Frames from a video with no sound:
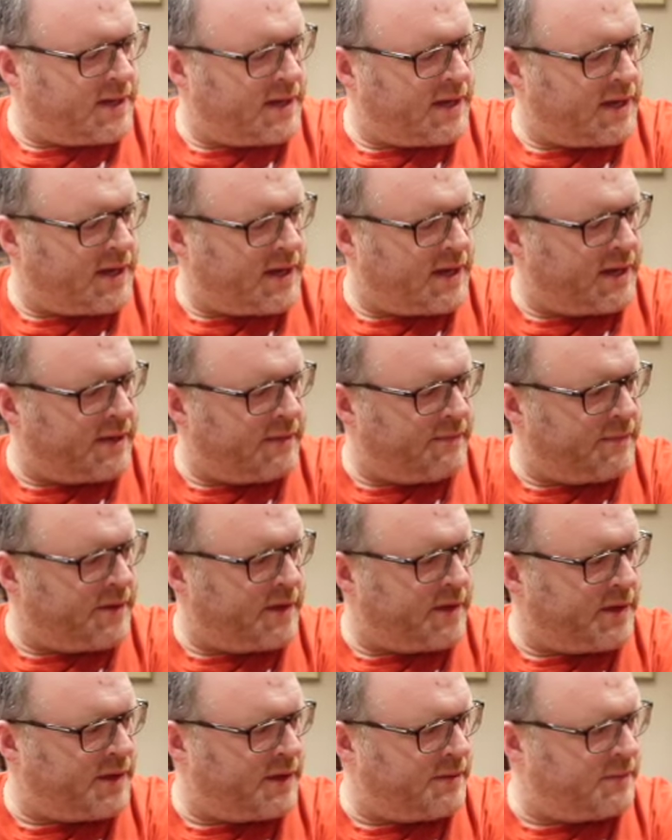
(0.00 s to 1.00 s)

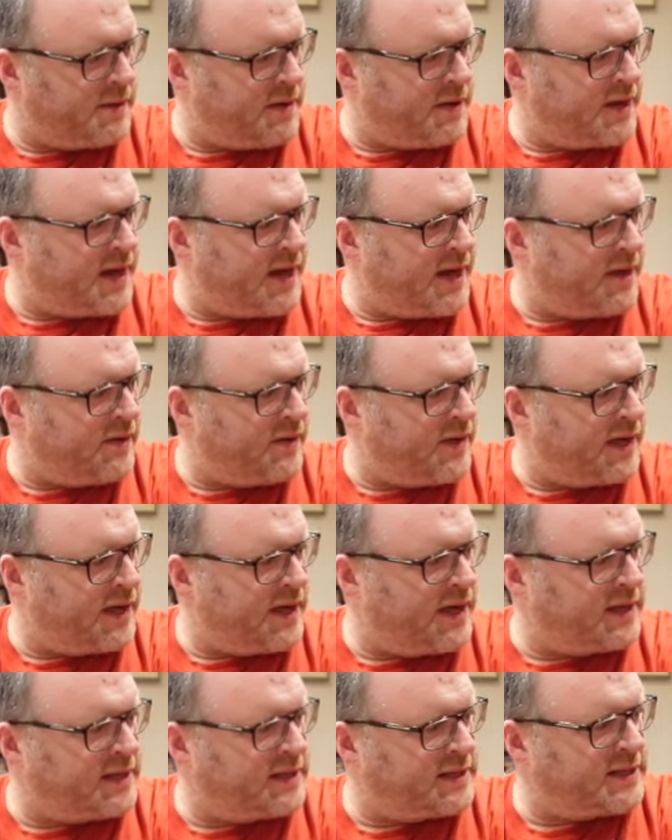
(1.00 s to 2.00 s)
but now
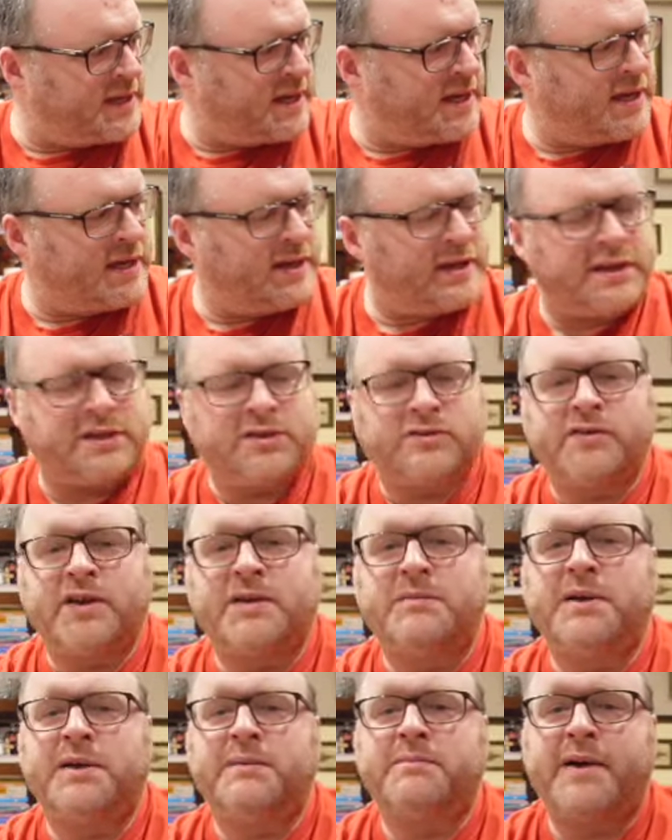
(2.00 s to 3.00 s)
he's an
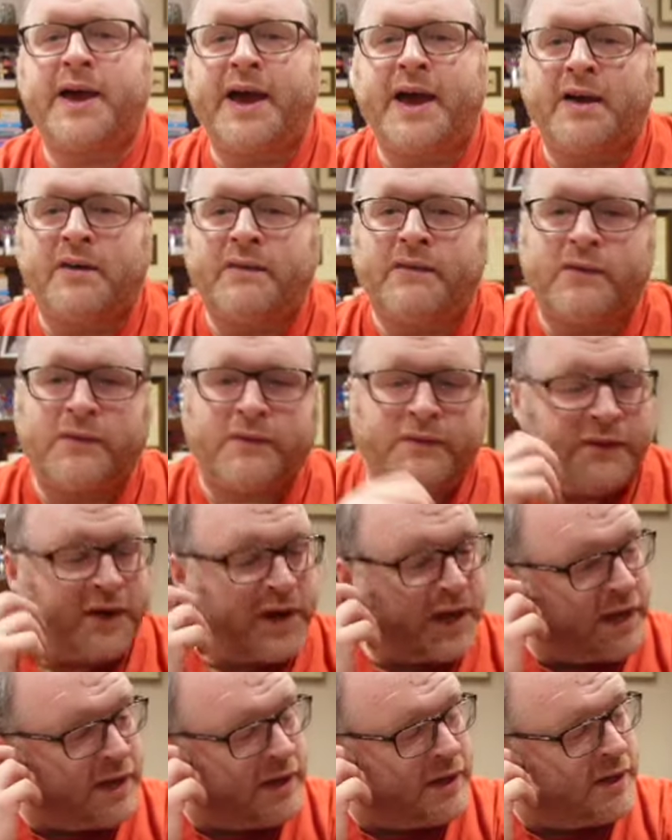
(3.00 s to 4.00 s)
extremely powerful
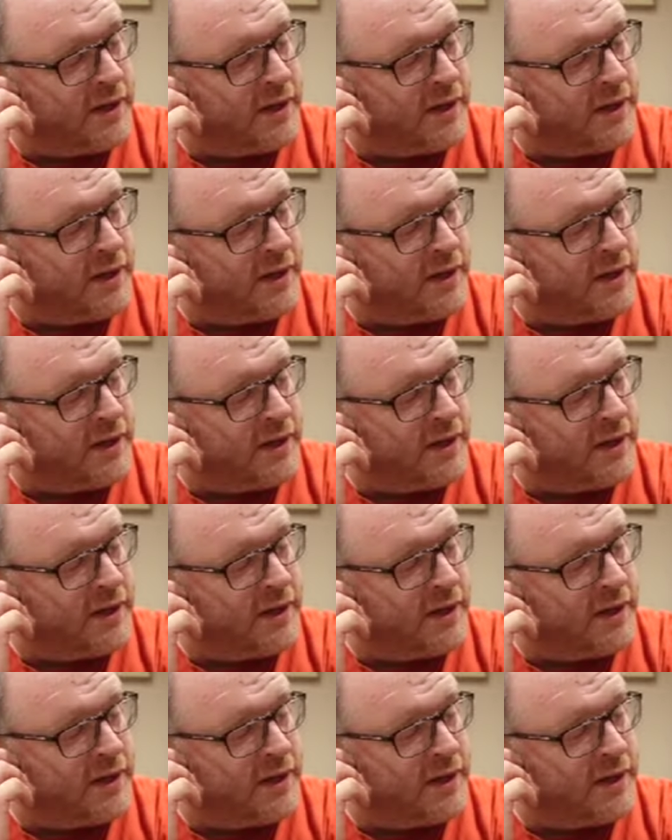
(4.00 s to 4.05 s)
figure